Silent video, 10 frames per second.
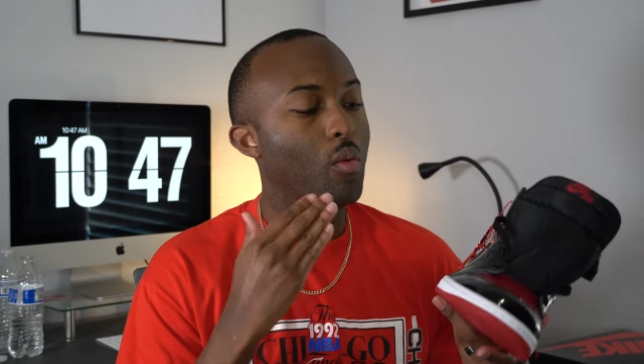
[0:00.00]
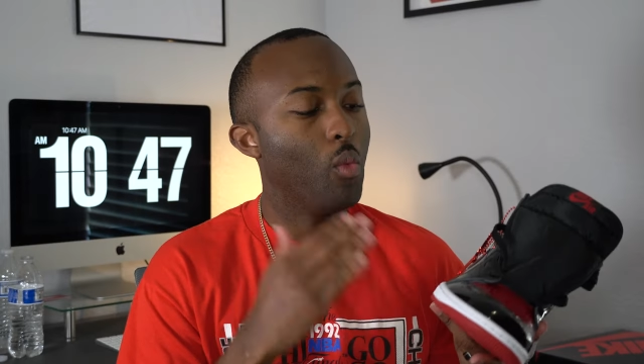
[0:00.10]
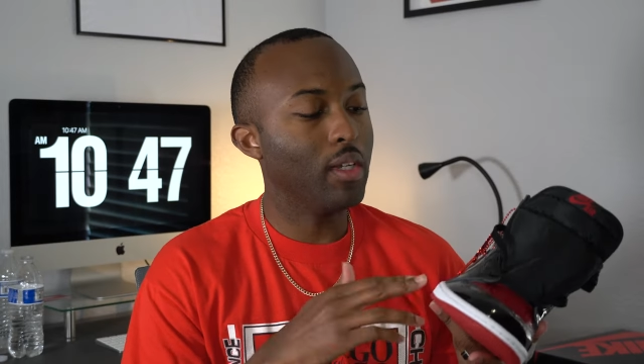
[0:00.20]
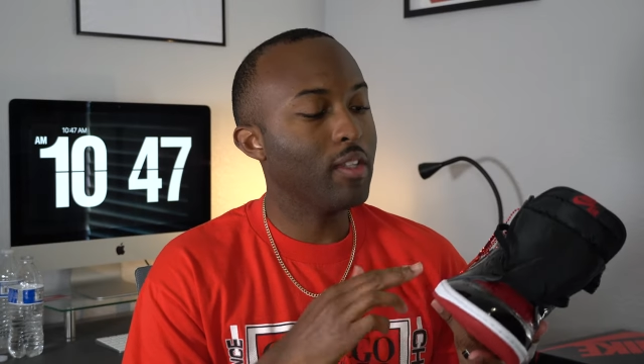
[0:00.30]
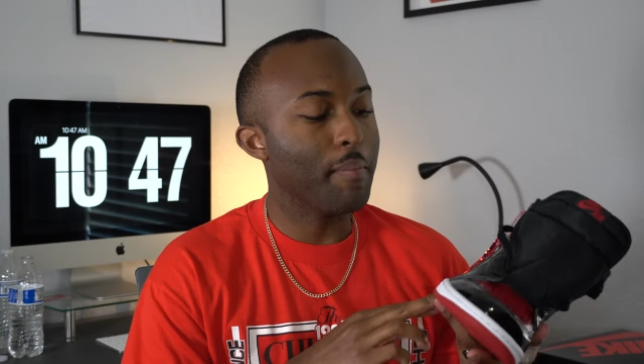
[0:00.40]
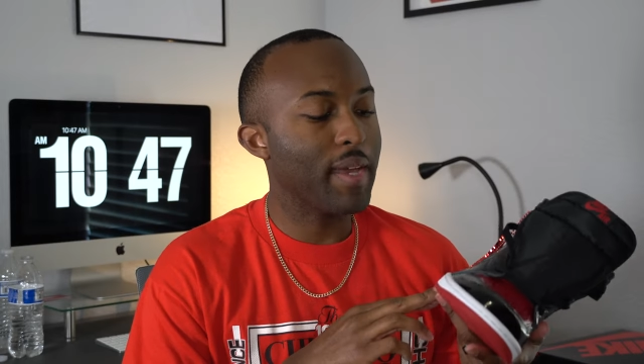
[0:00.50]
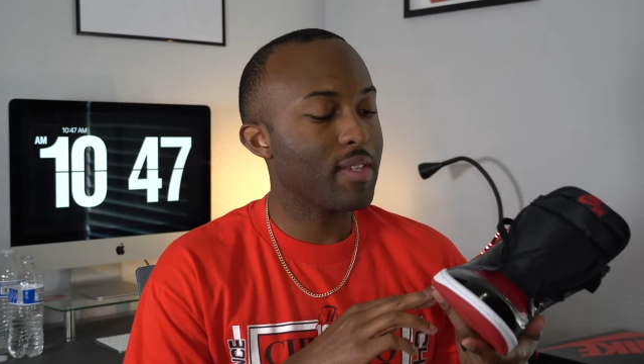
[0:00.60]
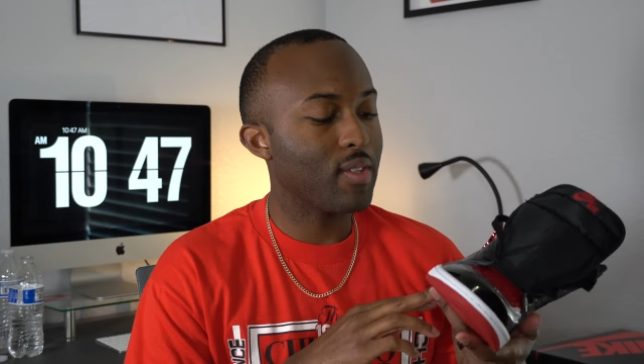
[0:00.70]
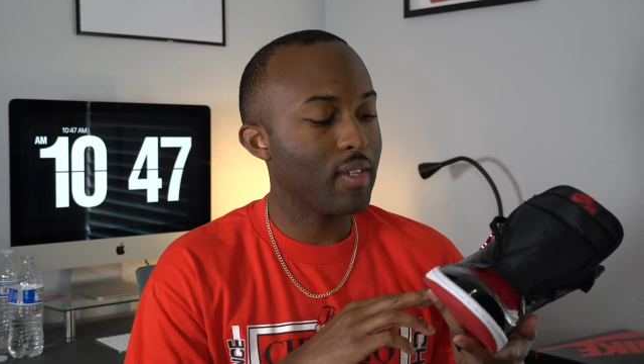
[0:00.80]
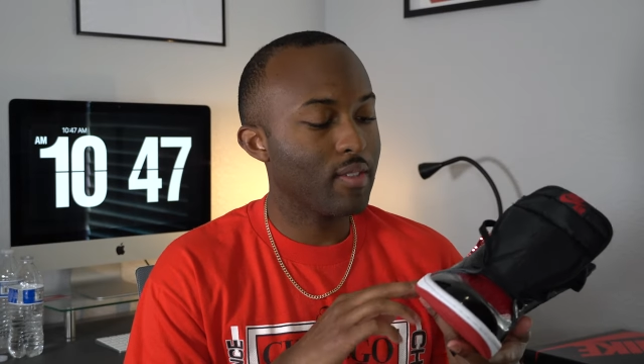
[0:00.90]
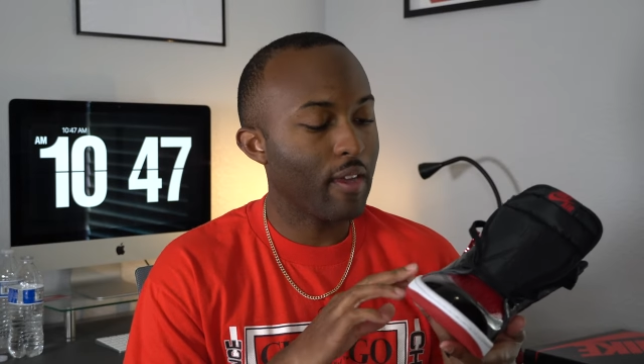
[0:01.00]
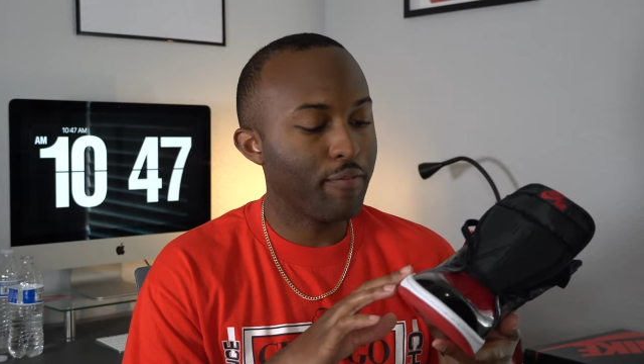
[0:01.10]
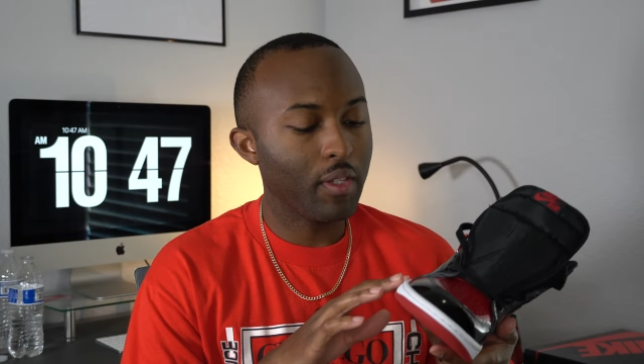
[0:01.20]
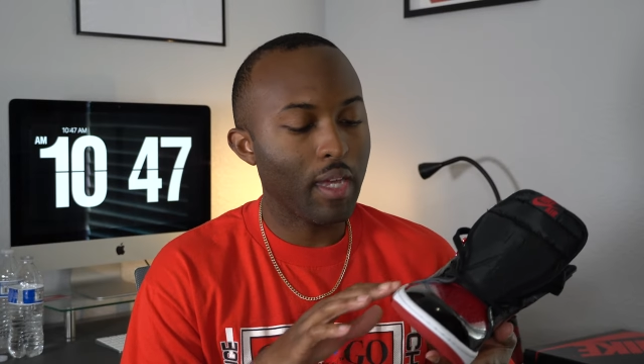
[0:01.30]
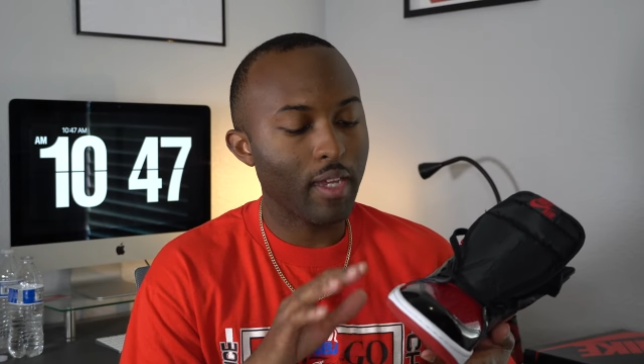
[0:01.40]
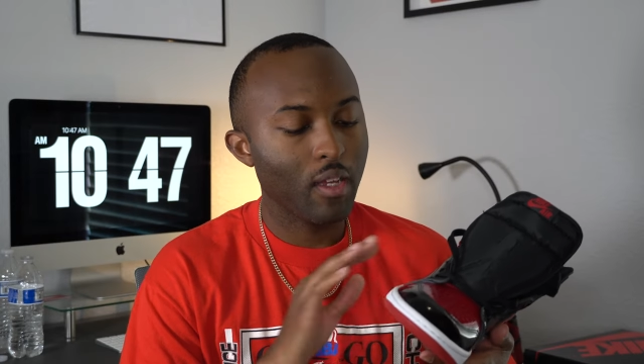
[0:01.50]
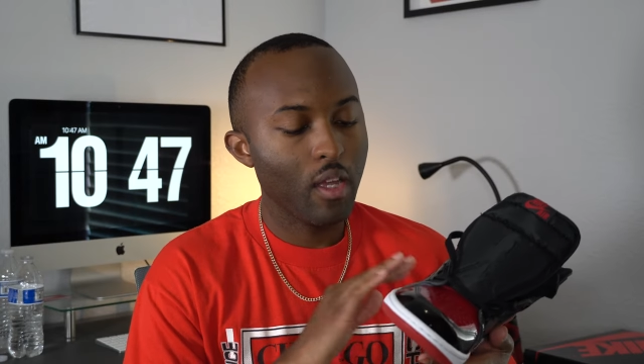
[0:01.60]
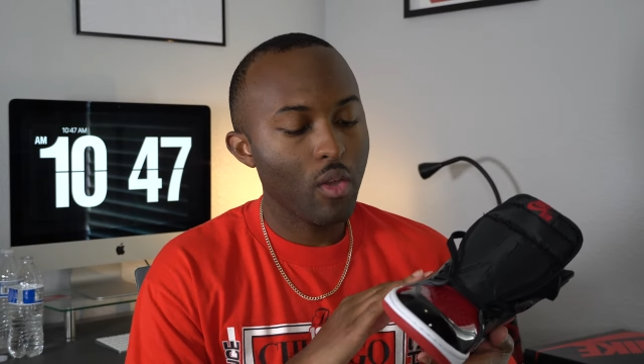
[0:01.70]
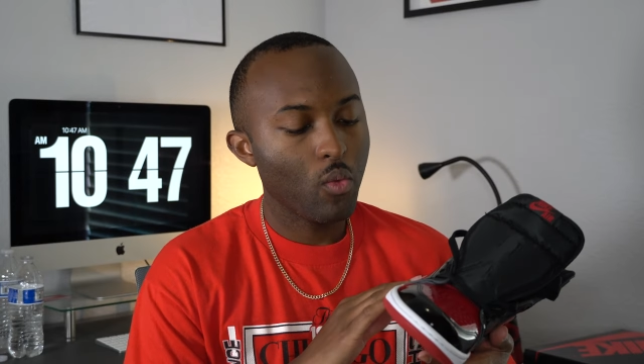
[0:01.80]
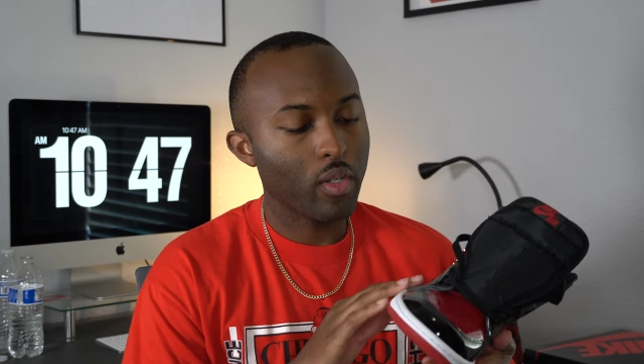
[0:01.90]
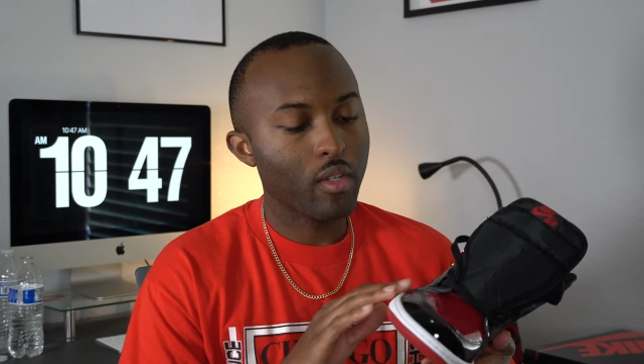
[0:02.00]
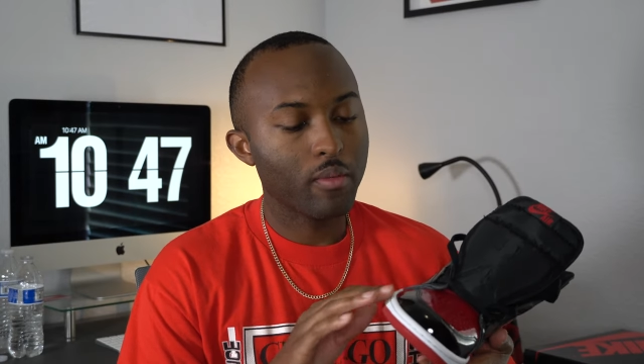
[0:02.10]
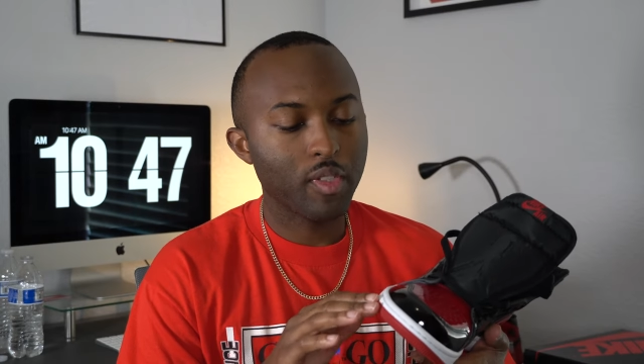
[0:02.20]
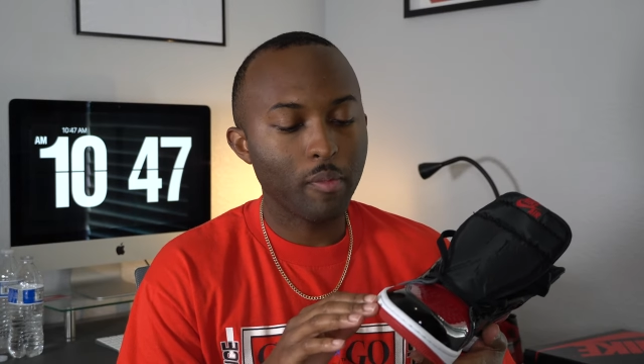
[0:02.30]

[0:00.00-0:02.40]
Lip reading: one of the best things I feel like when it comes